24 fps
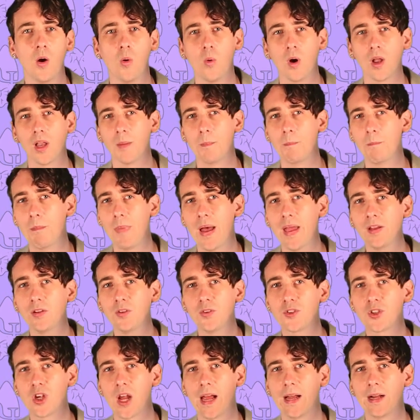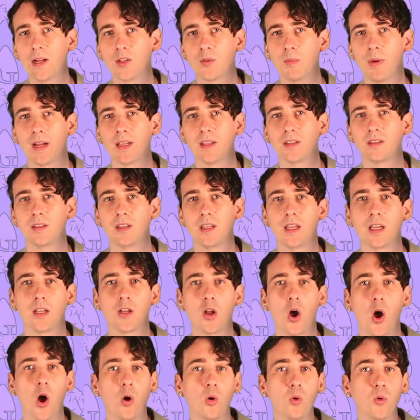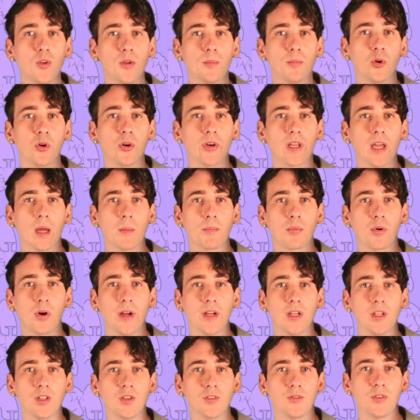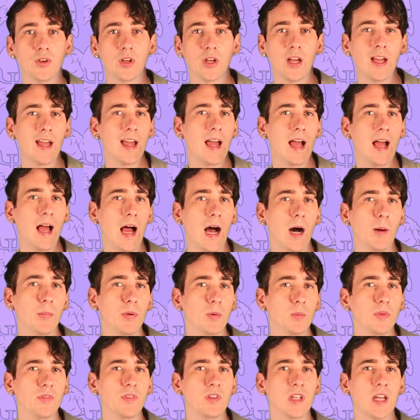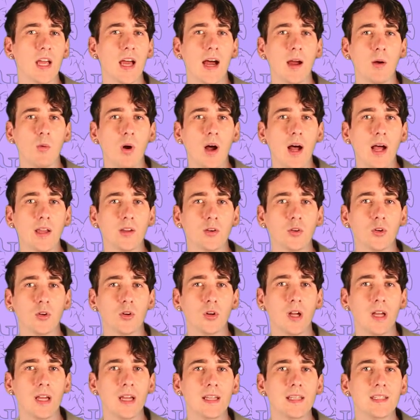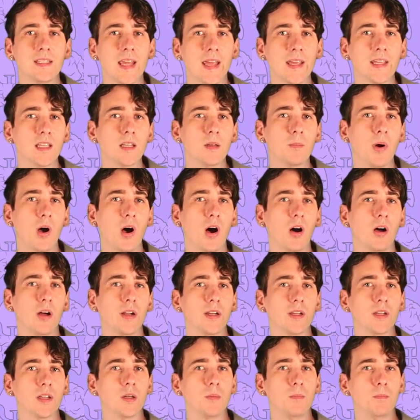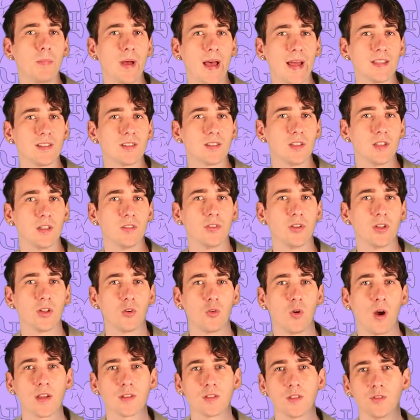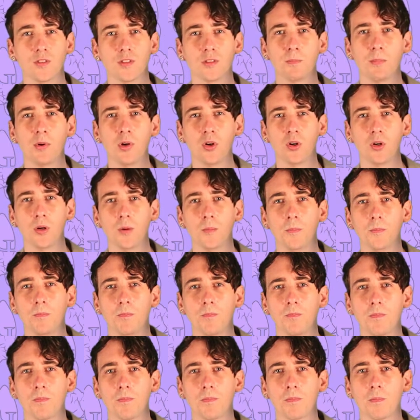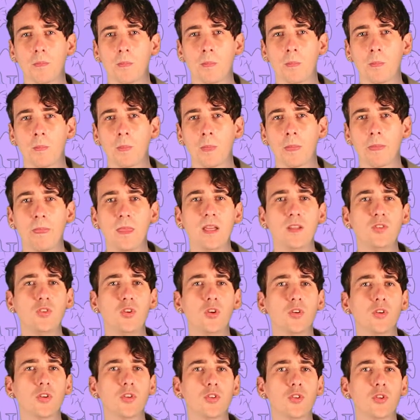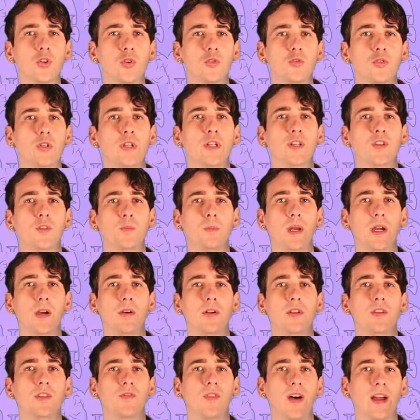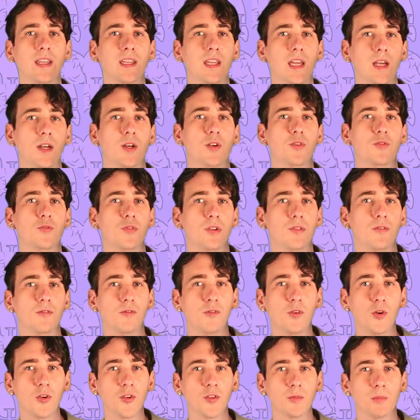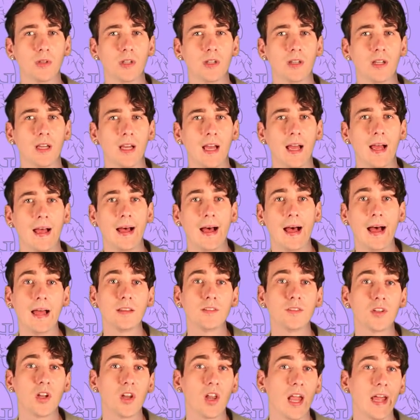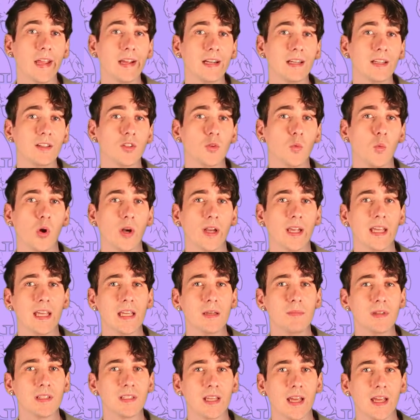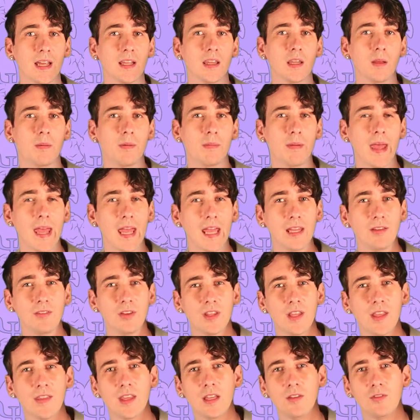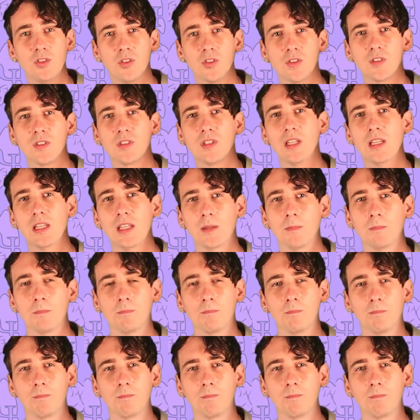while a male child might see an older boy get praised for helping with DIY or taking part in a competitive and aggressive sport. These younger children experience vicarious reinforcement and are likely to want to imitate the behaviour that they've just seen.